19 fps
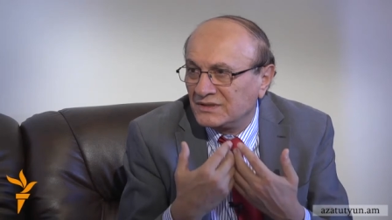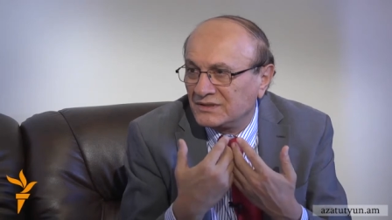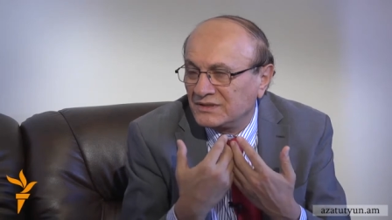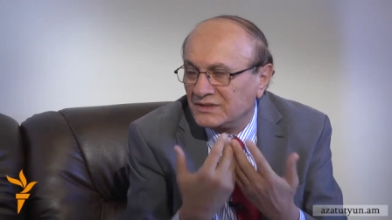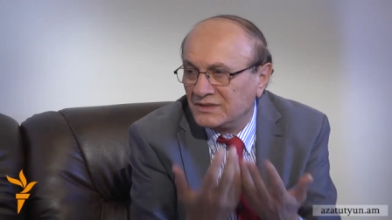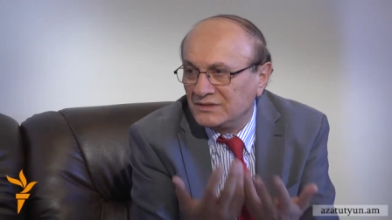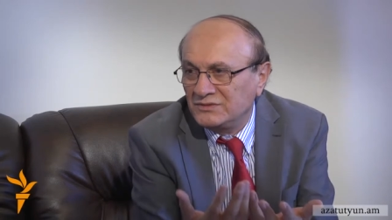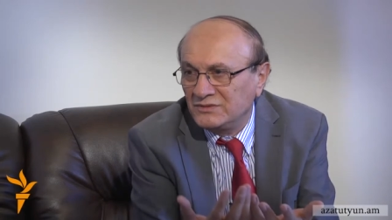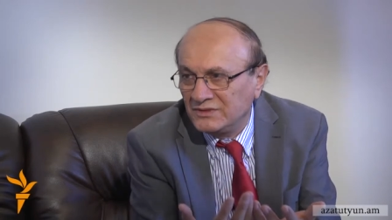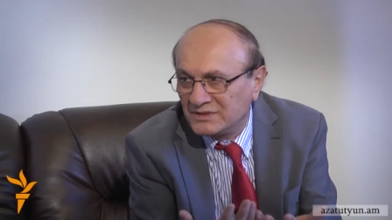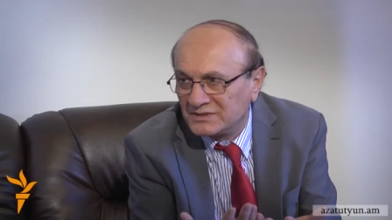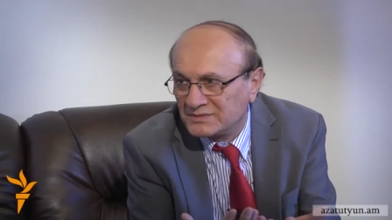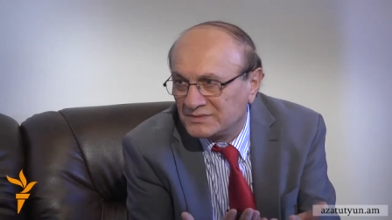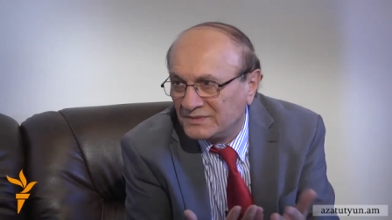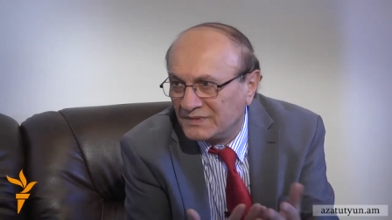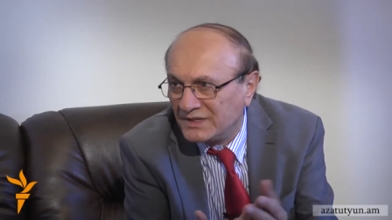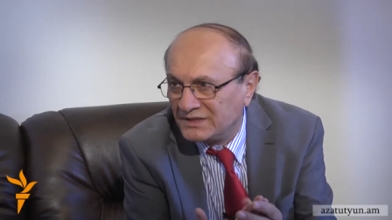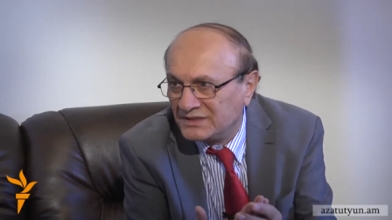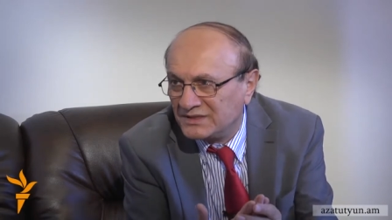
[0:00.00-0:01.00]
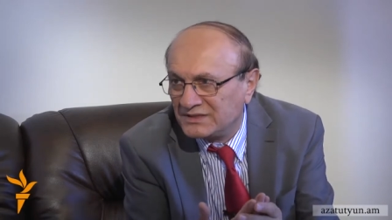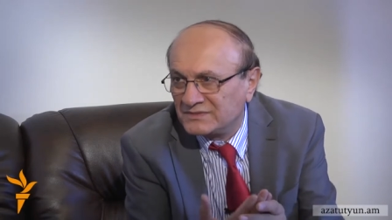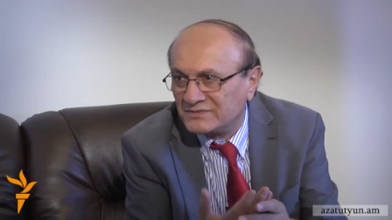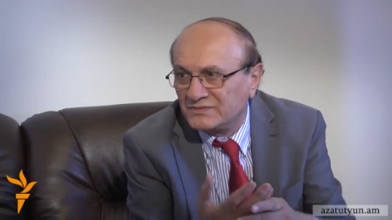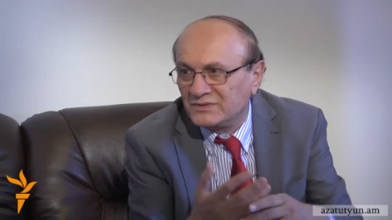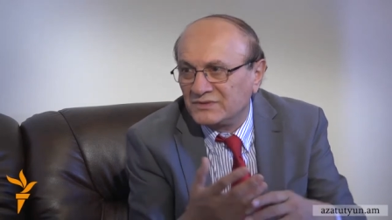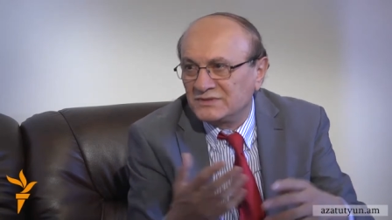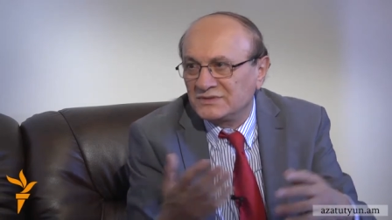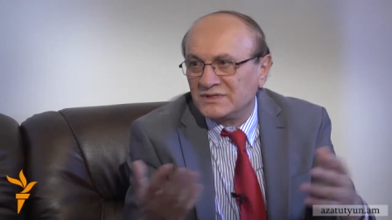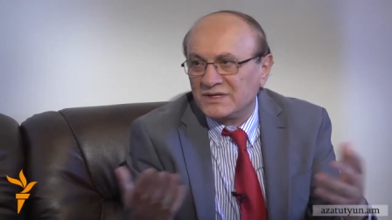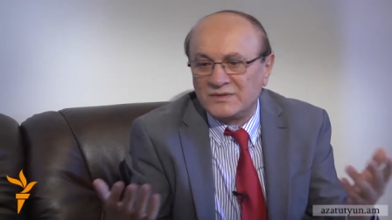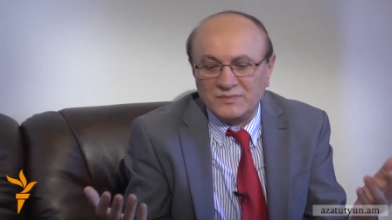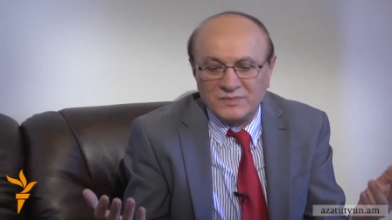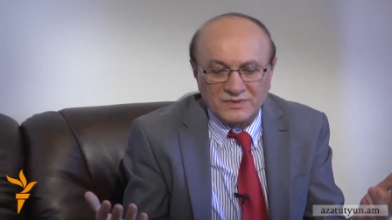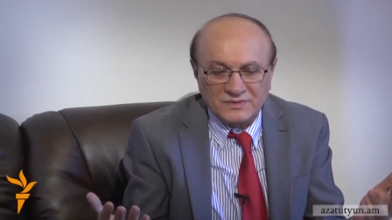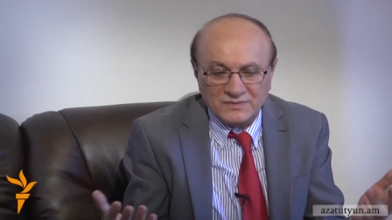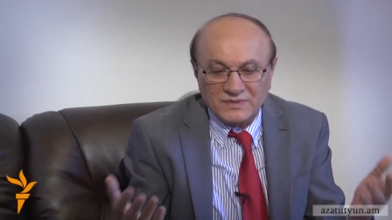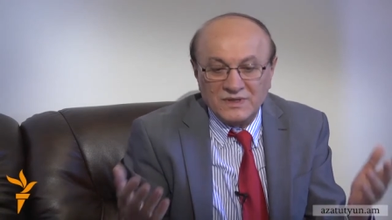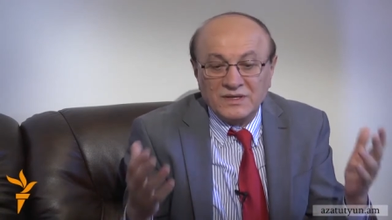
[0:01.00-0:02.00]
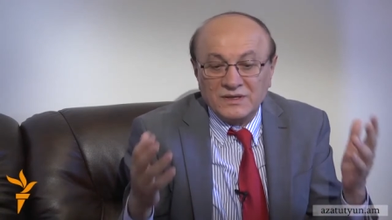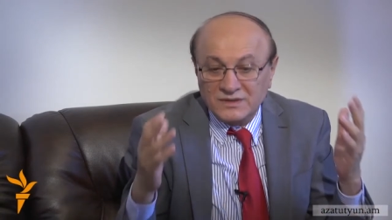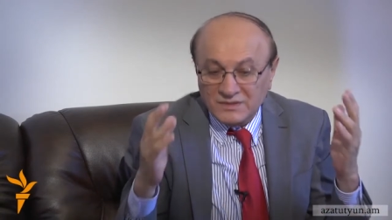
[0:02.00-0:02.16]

can you explain this, for example?